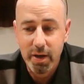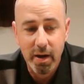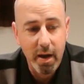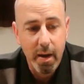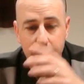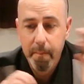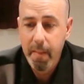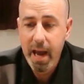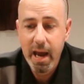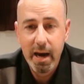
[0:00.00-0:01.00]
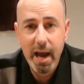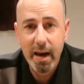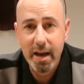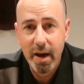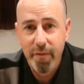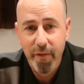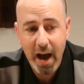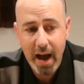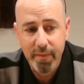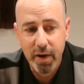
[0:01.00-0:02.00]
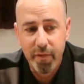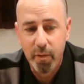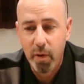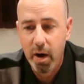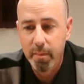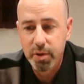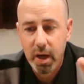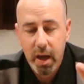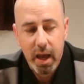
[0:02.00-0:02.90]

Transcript: and man, now they got 5 different rums.